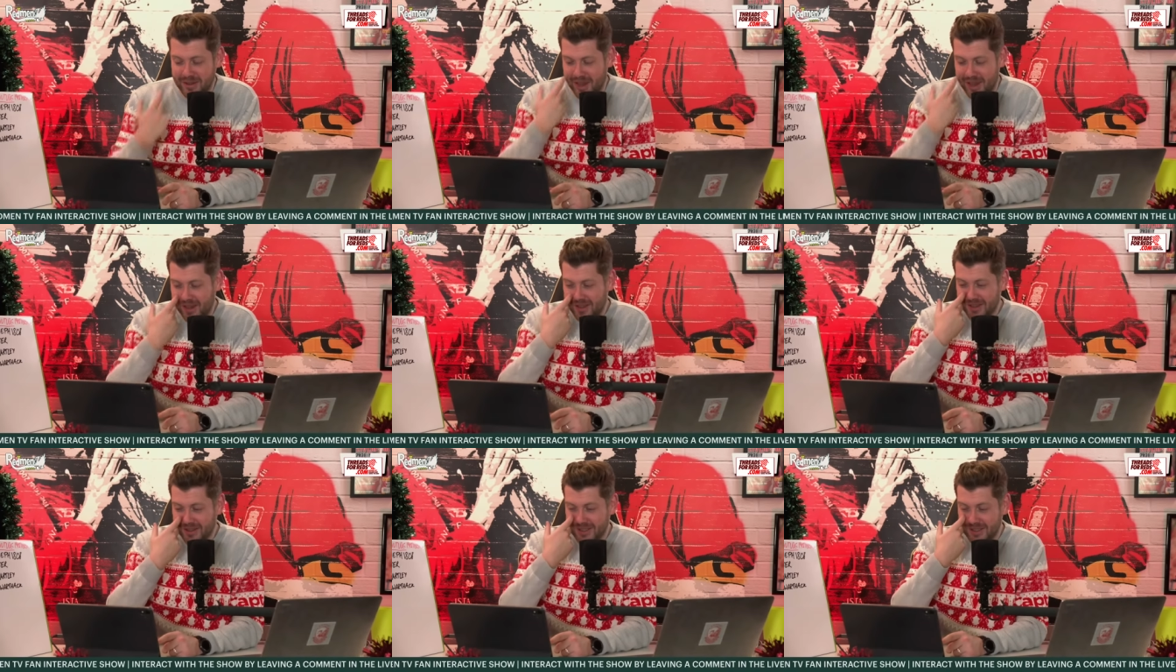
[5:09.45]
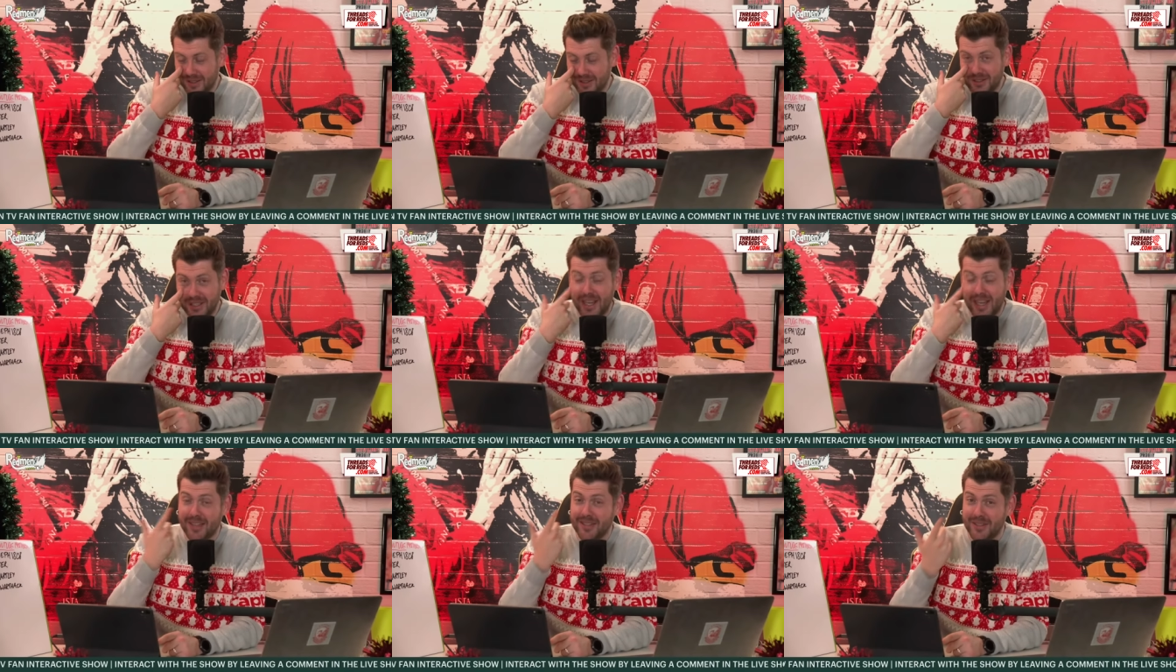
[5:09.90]
Yeah, good stuff.
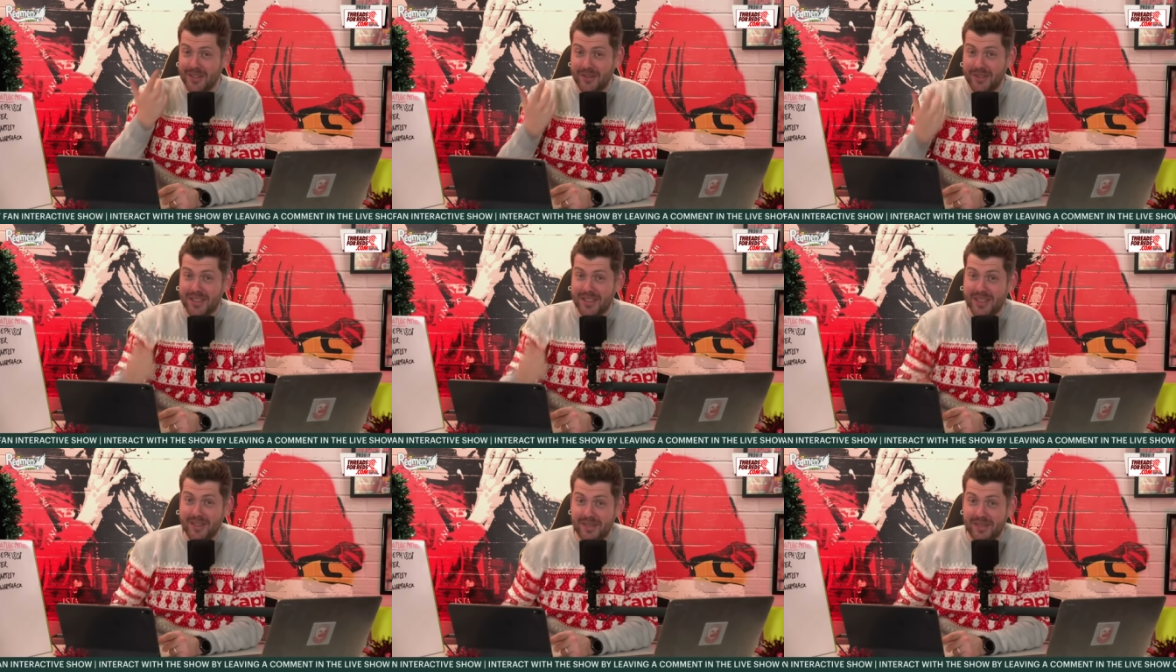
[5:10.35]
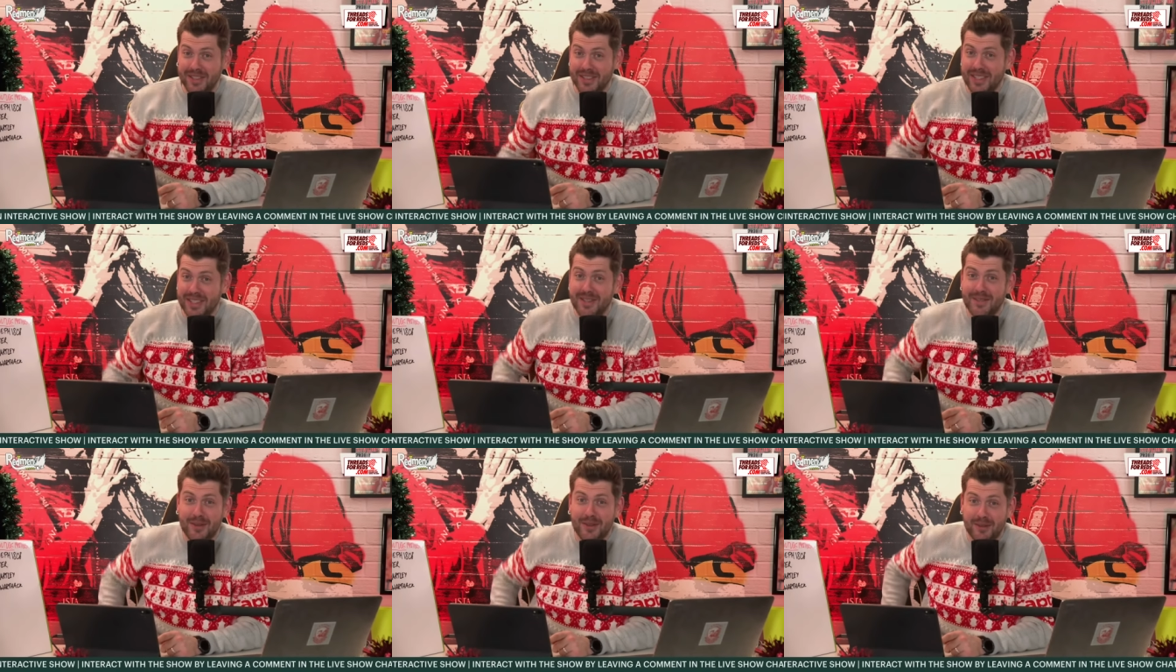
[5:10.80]
Check out Toffee TV's
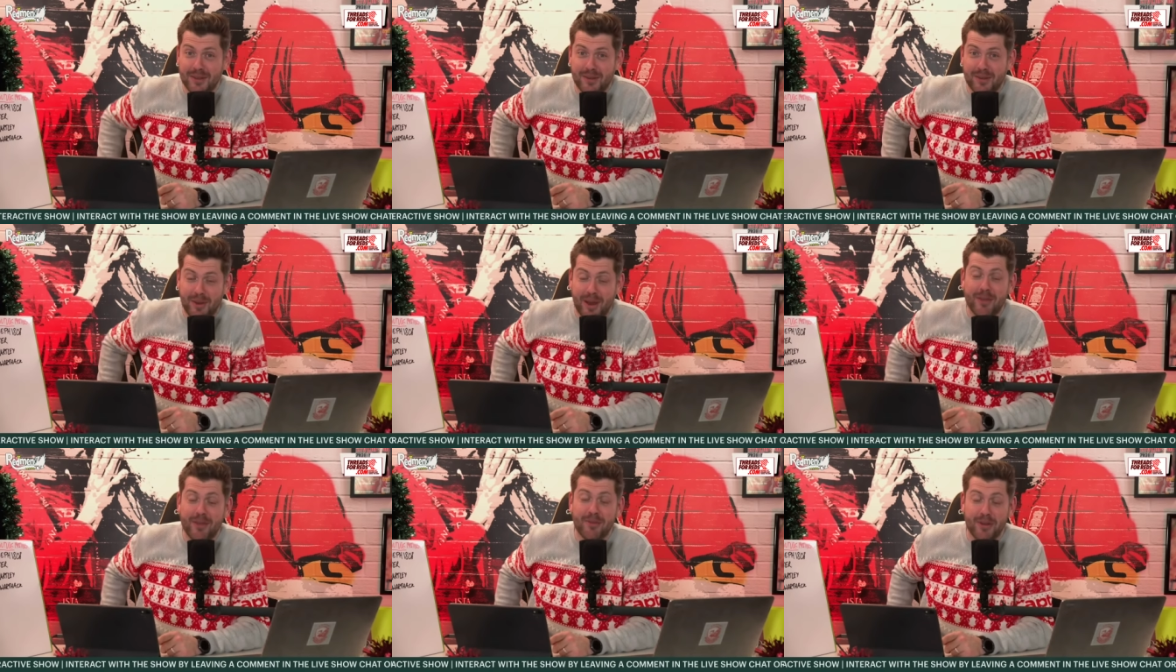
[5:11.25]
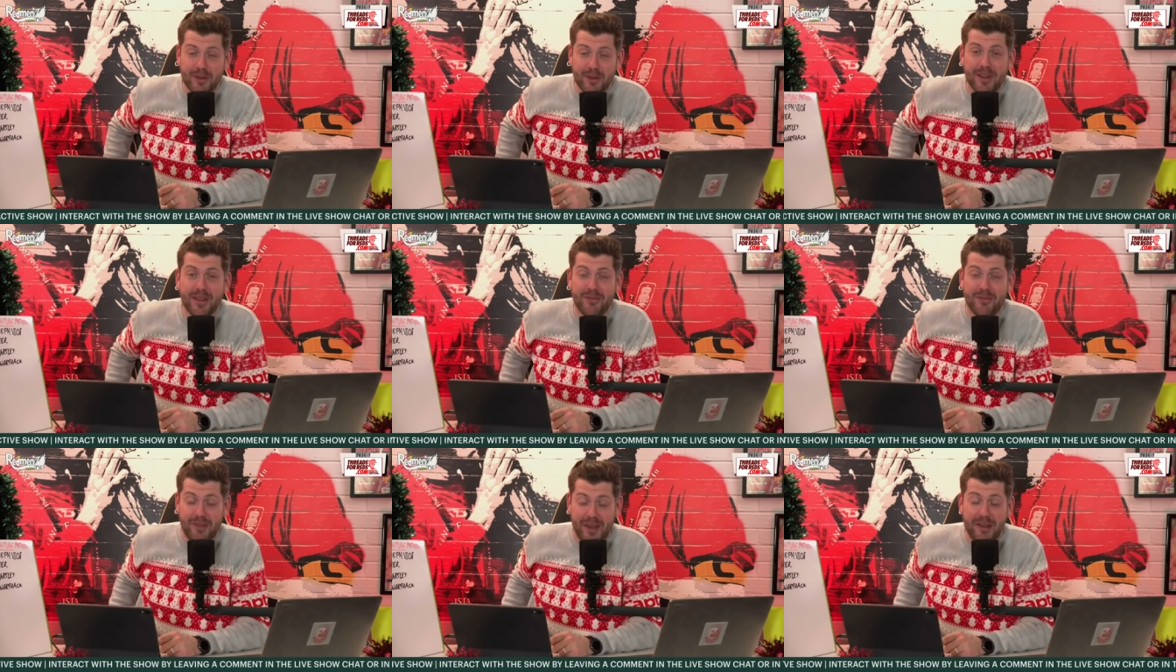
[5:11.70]
interview with Ray
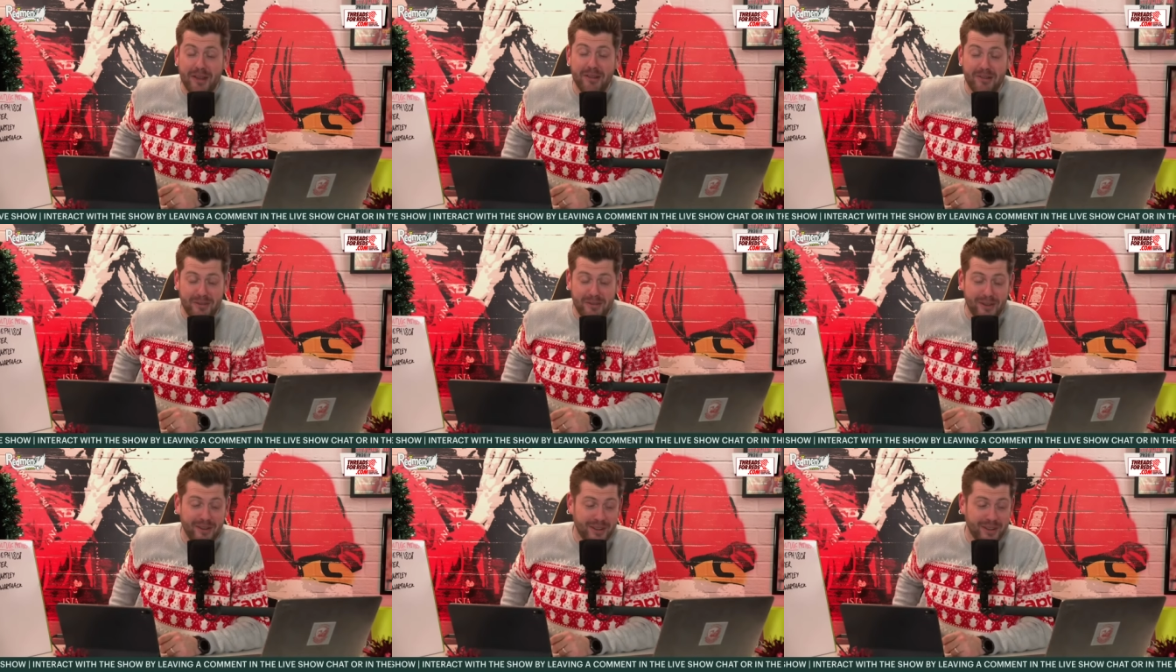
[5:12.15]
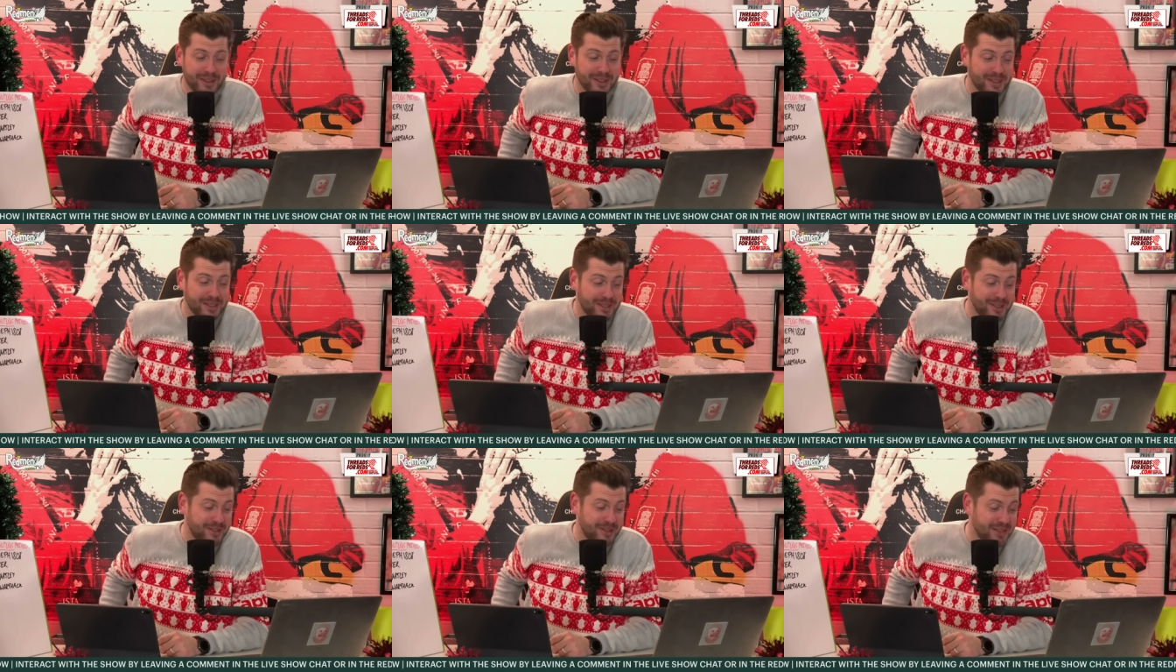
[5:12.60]
Rooney. Very, very
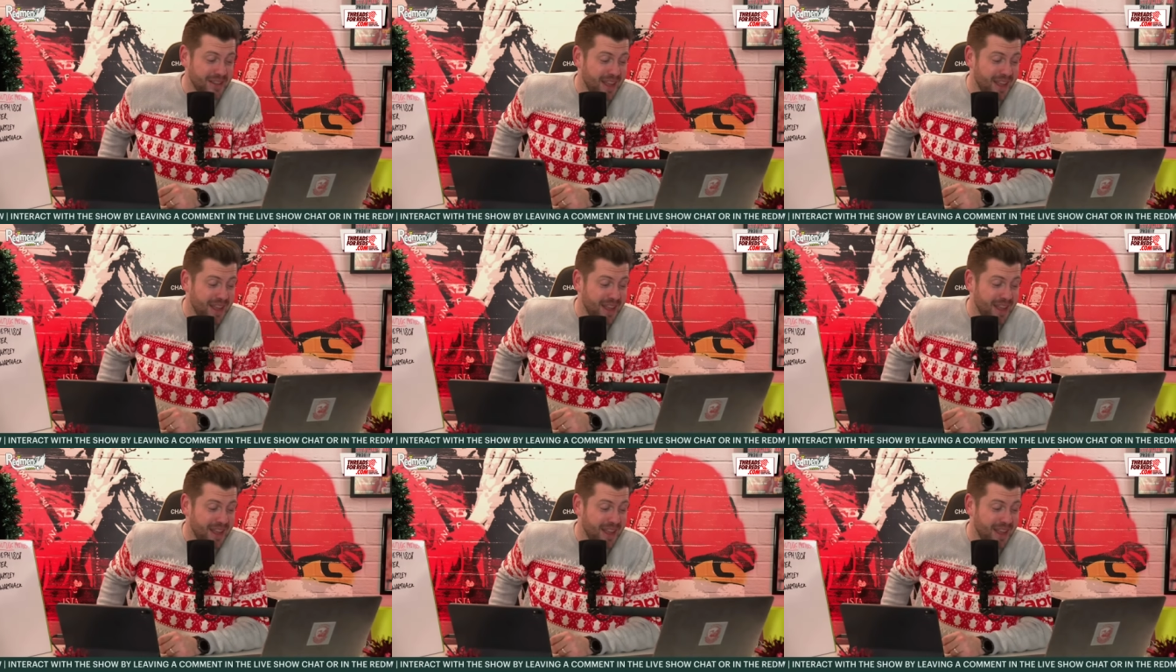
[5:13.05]
good stuff.